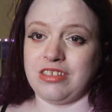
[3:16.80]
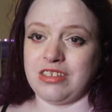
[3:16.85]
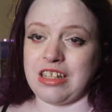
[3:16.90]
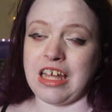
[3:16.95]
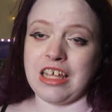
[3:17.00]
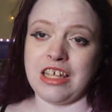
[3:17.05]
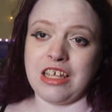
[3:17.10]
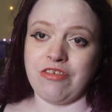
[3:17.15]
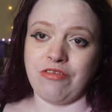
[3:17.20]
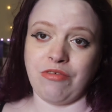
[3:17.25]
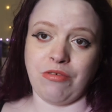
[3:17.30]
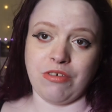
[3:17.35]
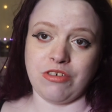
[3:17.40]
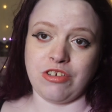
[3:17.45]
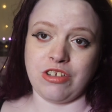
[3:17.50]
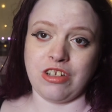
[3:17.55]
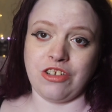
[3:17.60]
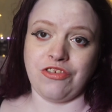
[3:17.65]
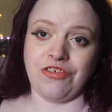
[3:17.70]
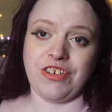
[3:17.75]
Thank you for
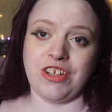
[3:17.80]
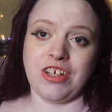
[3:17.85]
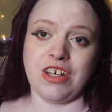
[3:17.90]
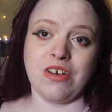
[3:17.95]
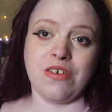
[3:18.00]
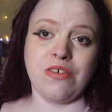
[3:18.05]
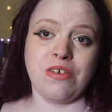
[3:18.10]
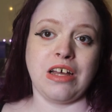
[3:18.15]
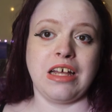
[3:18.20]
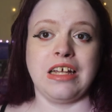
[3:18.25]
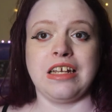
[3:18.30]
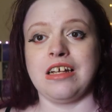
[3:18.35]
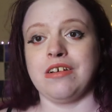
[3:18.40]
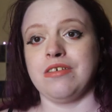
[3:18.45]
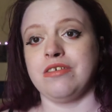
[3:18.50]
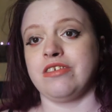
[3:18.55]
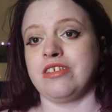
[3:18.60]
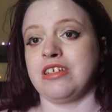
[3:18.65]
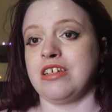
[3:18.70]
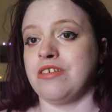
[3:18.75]
watching this video and I
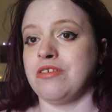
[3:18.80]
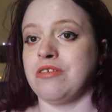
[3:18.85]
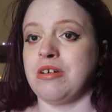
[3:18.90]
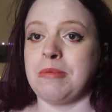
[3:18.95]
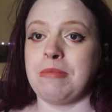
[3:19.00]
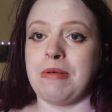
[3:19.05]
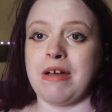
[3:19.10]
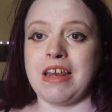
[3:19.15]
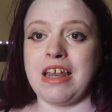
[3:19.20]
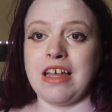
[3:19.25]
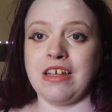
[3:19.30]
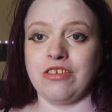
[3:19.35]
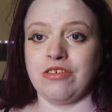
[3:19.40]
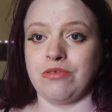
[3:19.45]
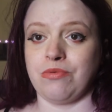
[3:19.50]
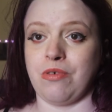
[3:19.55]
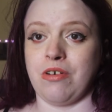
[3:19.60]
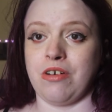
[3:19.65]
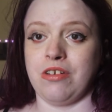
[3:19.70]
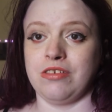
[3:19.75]
will see you in my
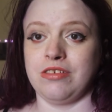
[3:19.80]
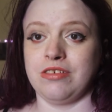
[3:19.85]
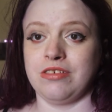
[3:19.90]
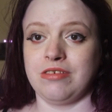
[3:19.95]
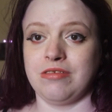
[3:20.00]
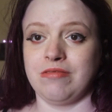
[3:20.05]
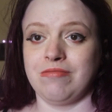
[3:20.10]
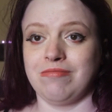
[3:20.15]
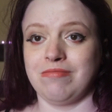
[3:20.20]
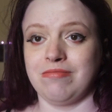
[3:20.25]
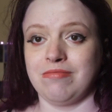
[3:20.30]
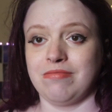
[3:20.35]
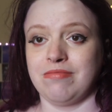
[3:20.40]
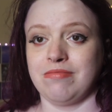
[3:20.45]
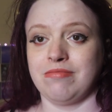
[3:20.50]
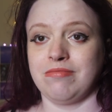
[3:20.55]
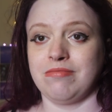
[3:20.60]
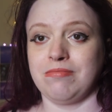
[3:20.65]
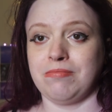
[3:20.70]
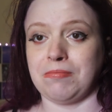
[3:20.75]
next one.
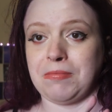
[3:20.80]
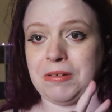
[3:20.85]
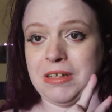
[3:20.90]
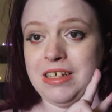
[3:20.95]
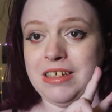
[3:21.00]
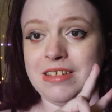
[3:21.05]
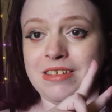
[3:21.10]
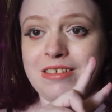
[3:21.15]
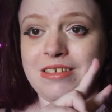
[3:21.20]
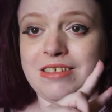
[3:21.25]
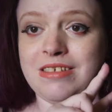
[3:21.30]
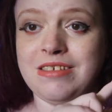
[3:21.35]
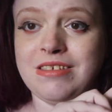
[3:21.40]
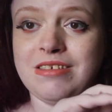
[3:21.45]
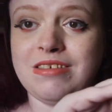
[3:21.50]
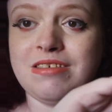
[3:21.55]
Peace.